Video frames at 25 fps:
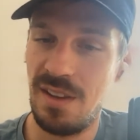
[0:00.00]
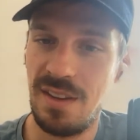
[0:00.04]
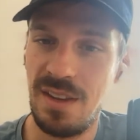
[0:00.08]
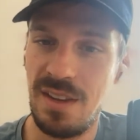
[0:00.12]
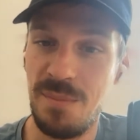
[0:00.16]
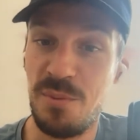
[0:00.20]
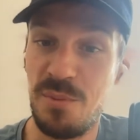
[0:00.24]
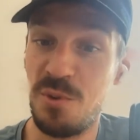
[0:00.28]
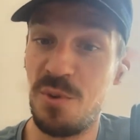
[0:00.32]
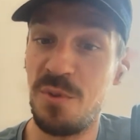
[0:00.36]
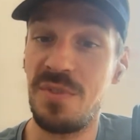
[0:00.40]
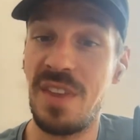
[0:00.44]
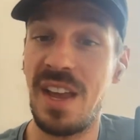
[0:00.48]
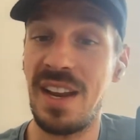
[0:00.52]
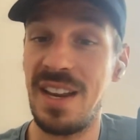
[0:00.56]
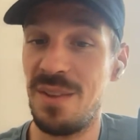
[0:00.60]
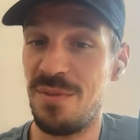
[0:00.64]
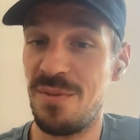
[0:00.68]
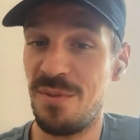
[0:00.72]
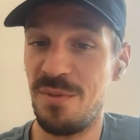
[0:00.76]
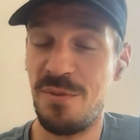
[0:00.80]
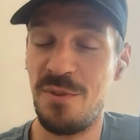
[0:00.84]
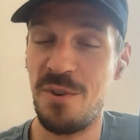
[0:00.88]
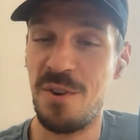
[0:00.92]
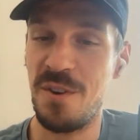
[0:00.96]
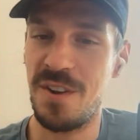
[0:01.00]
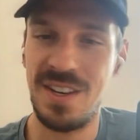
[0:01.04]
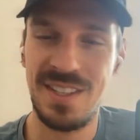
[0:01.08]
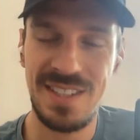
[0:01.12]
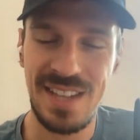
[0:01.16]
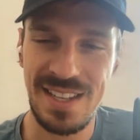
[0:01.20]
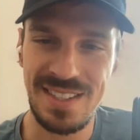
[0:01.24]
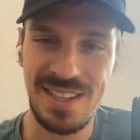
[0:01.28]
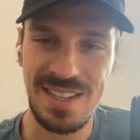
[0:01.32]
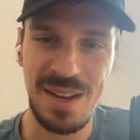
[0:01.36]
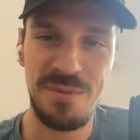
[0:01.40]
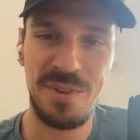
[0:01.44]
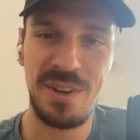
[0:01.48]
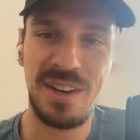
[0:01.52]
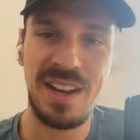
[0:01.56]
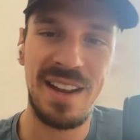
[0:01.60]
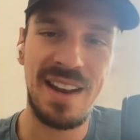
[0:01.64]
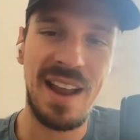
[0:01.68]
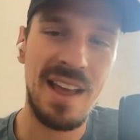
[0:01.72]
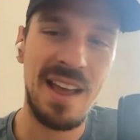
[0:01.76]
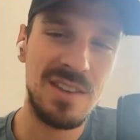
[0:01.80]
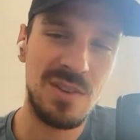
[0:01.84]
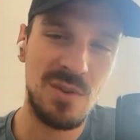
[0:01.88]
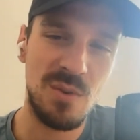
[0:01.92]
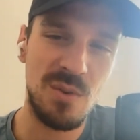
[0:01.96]
improve that even further? Is that something
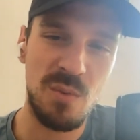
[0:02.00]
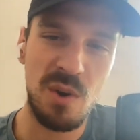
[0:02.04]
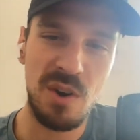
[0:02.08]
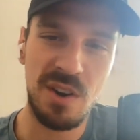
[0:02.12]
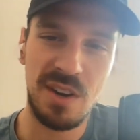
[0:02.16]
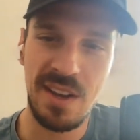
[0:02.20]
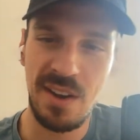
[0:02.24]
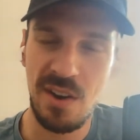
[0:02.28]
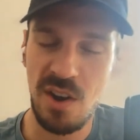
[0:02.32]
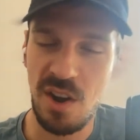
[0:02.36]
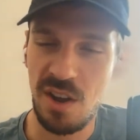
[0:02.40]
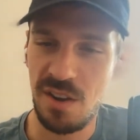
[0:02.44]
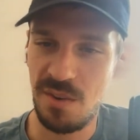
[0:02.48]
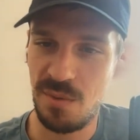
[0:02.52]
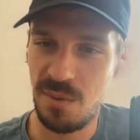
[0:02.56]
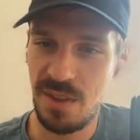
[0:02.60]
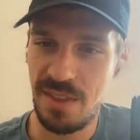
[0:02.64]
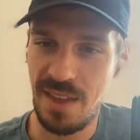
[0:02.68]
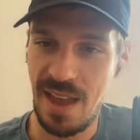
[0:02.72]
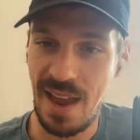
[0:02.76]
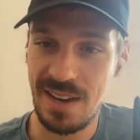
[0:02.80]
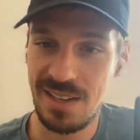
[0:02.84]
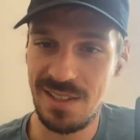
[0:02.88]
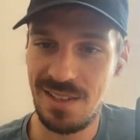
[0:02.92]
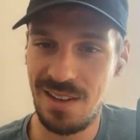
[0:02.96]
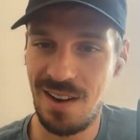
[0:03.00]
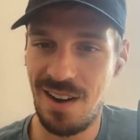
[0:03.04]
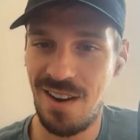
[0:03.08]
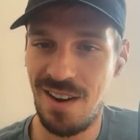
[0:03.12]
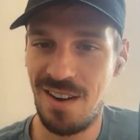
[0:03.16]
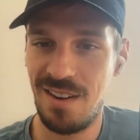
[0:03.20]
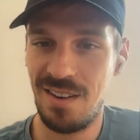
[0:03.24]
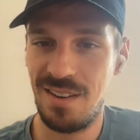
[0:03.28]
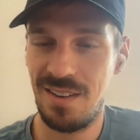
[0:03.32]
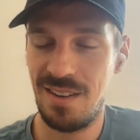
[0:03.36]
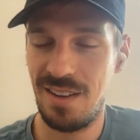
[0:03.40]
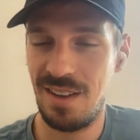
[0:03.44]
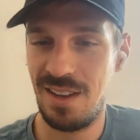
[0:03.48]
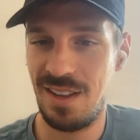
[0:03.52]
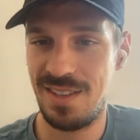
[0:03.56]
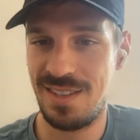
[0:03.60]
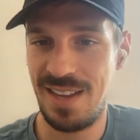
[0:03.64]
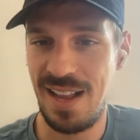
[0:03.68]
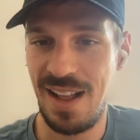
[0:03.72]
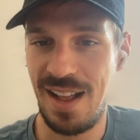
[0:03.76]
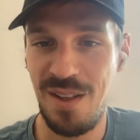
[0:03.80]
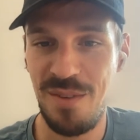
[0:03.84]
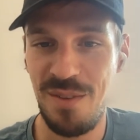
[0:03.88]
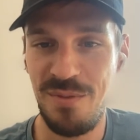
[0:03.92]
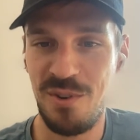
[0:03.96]
that you're working on with Axelar
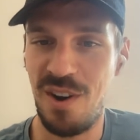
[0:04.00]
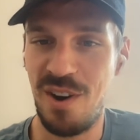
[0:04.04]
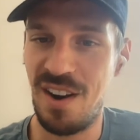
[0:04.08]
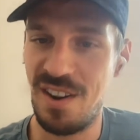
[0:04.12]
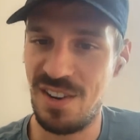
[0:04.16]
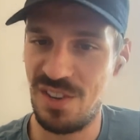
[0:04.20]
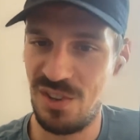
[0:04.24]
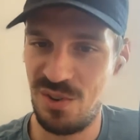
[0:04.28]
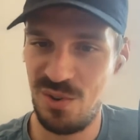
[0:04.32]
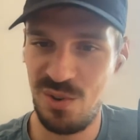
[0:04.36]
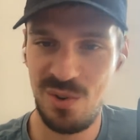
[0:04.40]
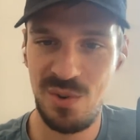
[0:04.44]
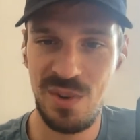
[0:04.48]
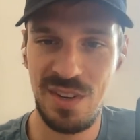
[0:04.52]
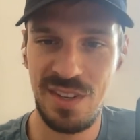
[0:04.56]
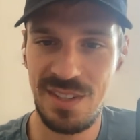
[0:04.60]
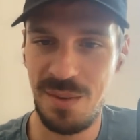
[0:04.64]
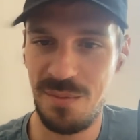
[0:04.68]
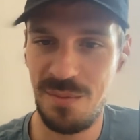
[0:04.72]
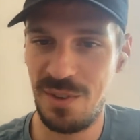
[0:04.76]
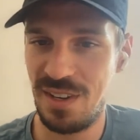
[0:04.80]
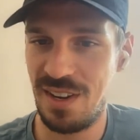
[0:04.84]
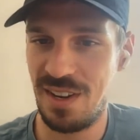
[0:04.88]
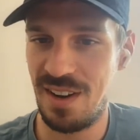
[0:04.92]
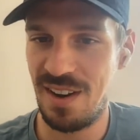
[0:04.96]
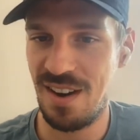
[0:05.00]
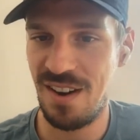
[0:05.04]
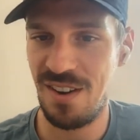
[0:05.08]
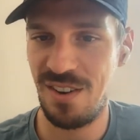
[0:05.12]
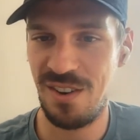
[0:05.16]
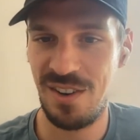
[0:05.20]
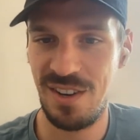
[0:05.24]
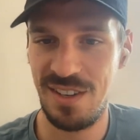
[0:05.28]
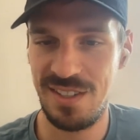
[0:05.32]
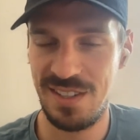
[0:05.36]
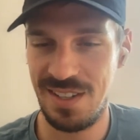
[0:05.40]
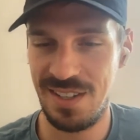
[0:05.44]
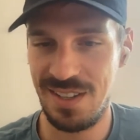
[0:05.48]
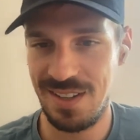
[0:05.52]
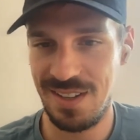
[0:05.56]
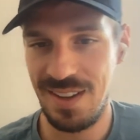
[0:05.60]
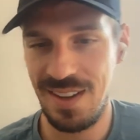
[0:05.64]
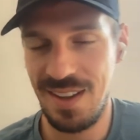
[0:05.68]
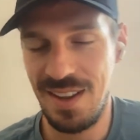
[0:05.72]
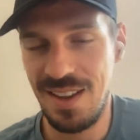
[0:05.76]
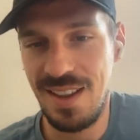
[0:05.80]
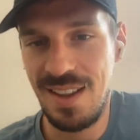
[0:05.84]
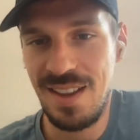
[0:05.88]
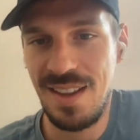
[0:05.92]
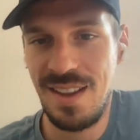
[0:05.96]
itself, or are you doing something there, or is it,
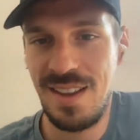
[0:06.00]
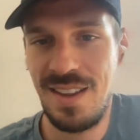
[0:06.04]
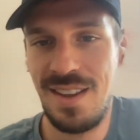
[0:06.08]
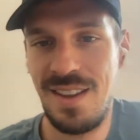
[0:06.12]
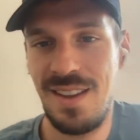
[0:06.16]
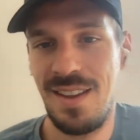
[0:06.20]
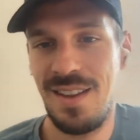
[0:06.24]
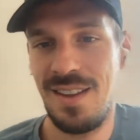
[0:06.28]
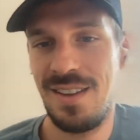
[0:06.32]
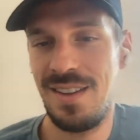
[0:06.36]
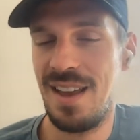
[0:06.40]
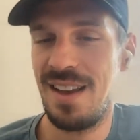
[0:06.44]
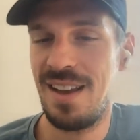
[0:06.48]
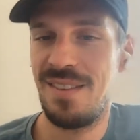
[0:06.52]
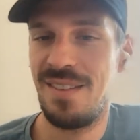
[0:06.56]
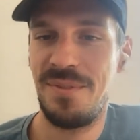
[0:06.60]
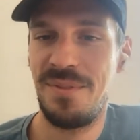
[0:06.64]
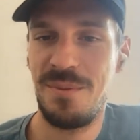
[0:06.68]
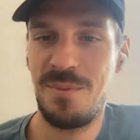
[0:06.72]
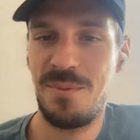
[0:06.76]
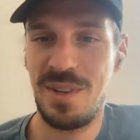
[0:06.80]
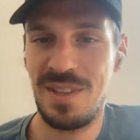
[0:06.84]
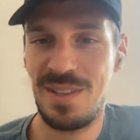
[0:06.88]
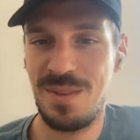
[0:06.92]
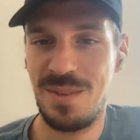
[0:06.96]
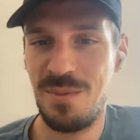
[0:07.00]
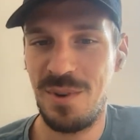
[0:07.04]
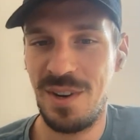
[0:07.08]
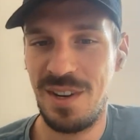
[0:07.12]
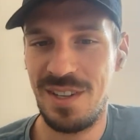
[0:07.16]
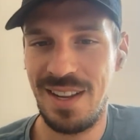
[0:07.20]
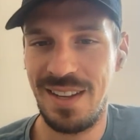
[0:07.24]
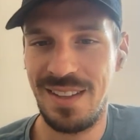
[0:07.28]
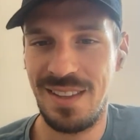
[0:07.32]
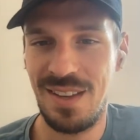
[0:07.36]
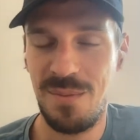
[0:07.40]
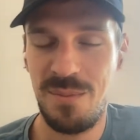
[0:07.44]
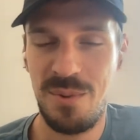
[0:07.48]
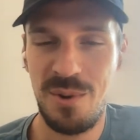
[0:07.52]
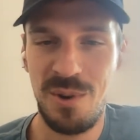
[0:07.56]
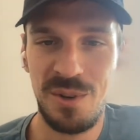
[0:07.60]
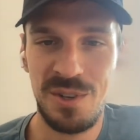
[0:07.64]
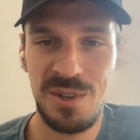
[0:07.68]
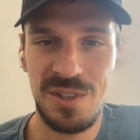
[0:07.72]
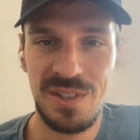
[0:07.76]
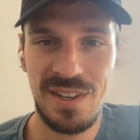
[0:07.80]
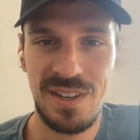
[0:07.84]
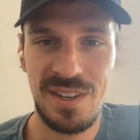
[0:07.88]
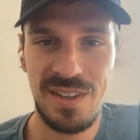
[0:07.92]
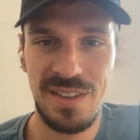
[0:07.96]
what is like the
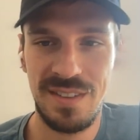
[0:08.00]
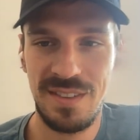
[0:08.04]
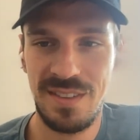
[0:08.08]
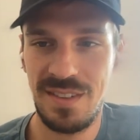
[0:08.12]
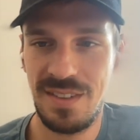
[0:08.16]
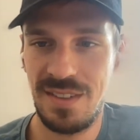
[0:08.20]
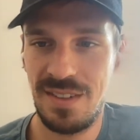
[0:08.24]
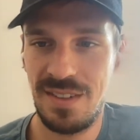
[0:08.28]
approach there?